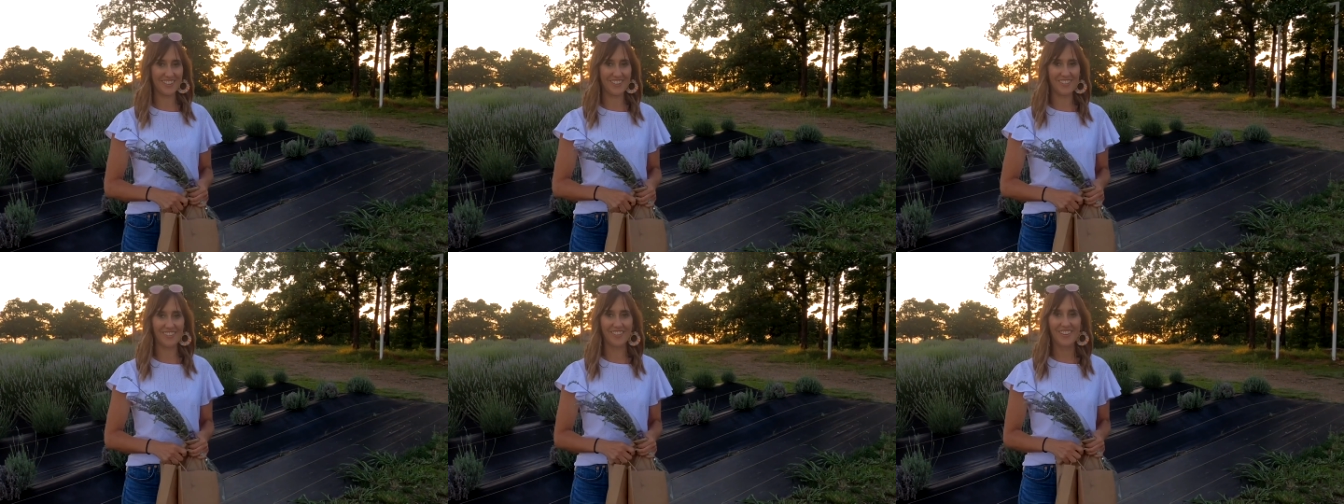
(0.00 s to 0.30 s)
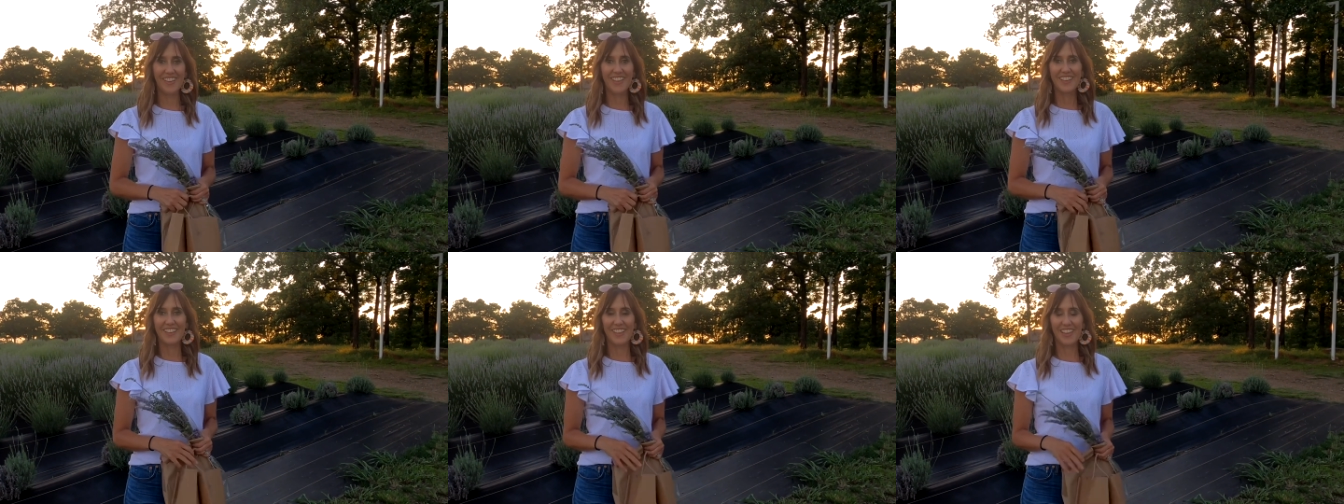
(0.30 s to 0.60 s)
So
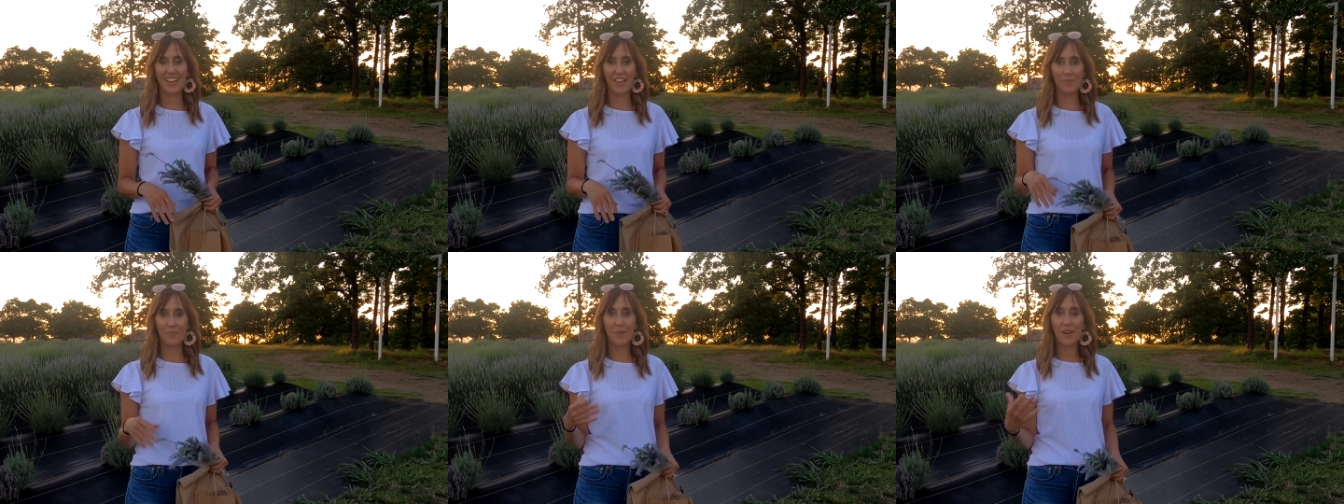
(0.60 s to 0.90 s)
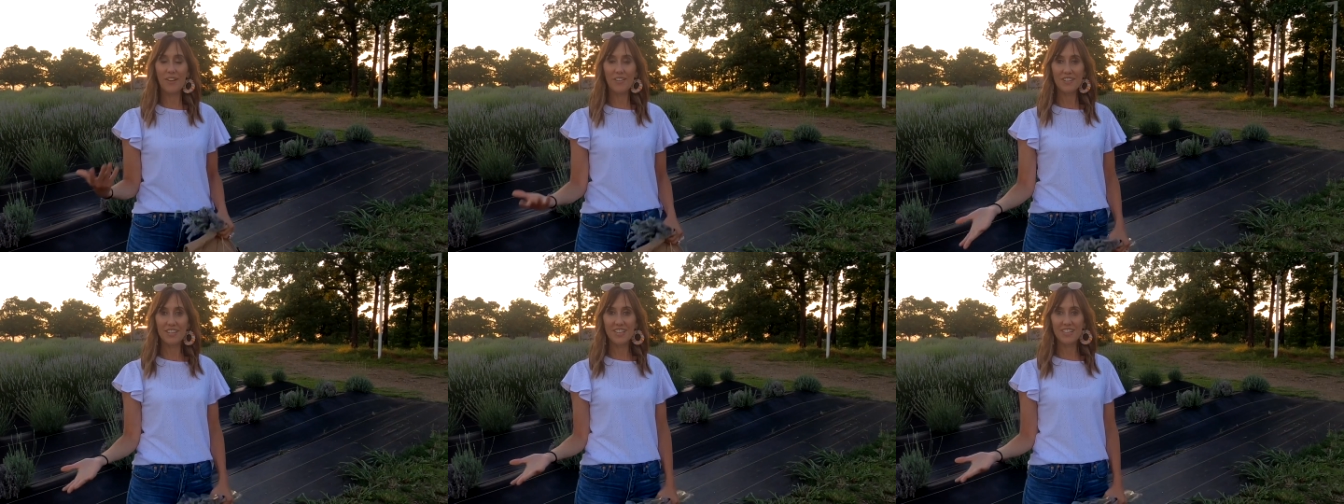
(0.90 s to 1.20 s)
they had
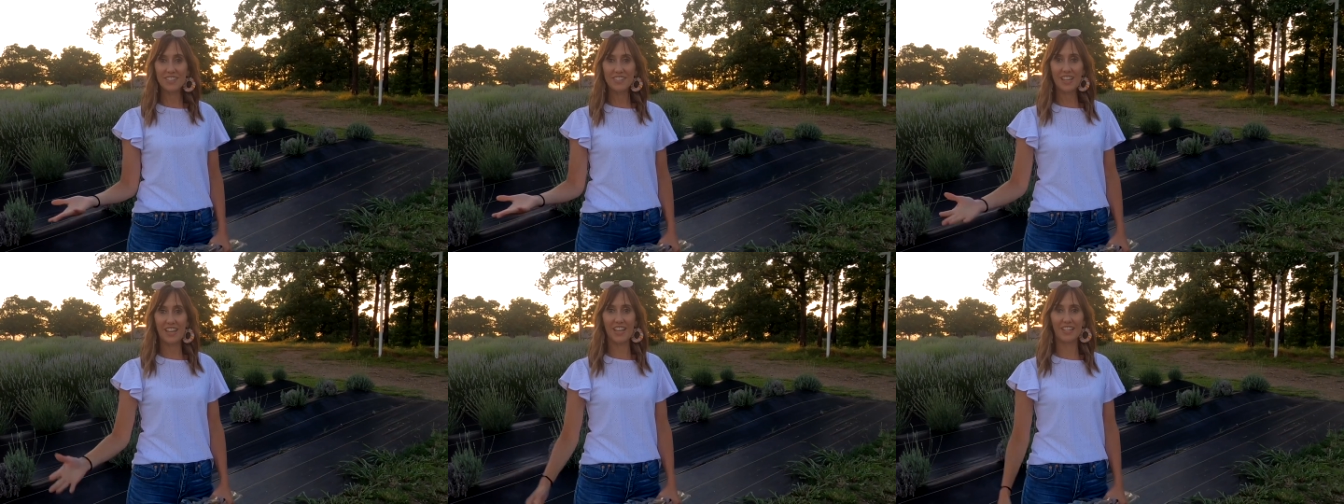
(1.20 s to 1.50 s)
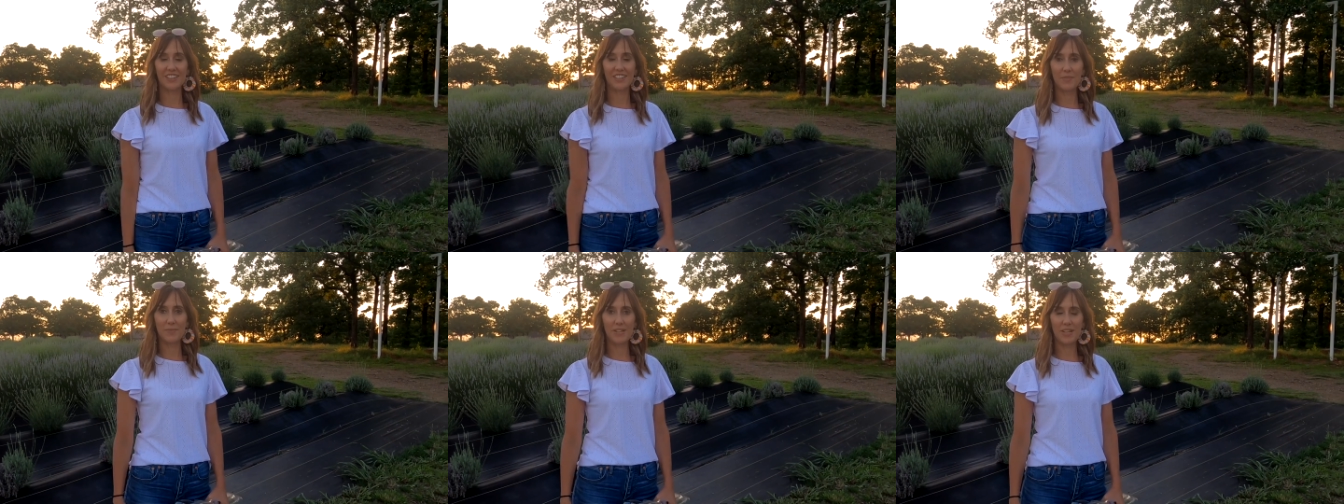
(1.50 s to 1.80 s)
brownies, they
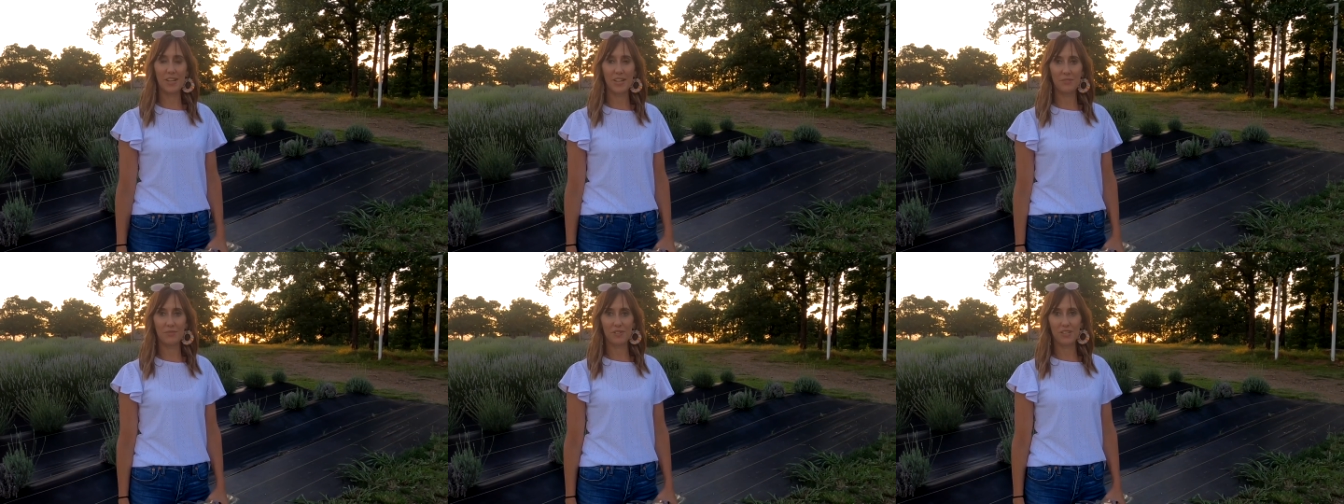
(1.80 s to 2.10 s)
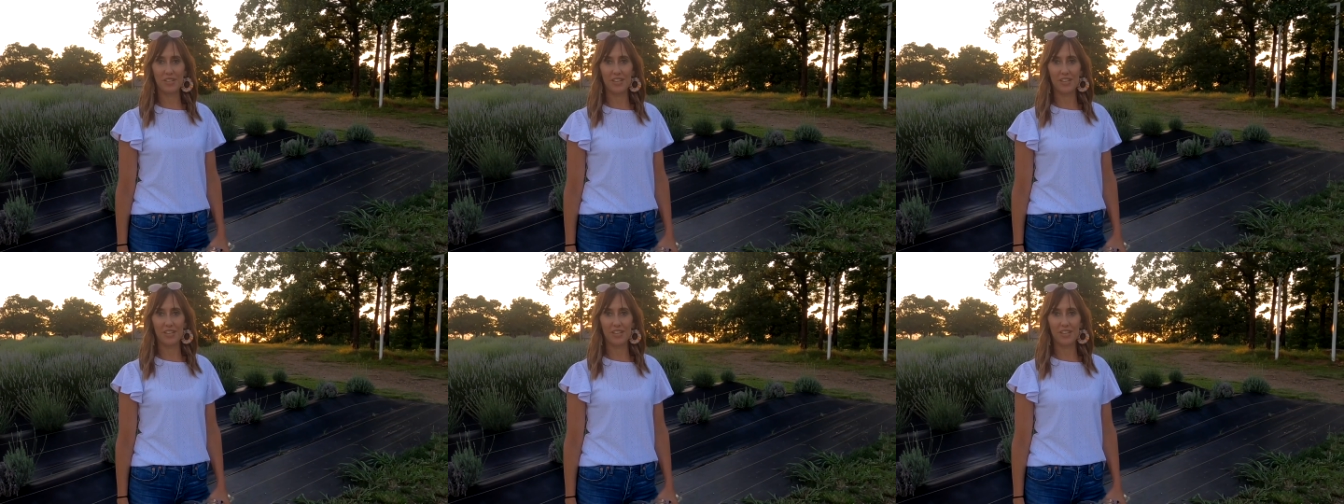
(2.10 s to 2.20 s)
had lemonade.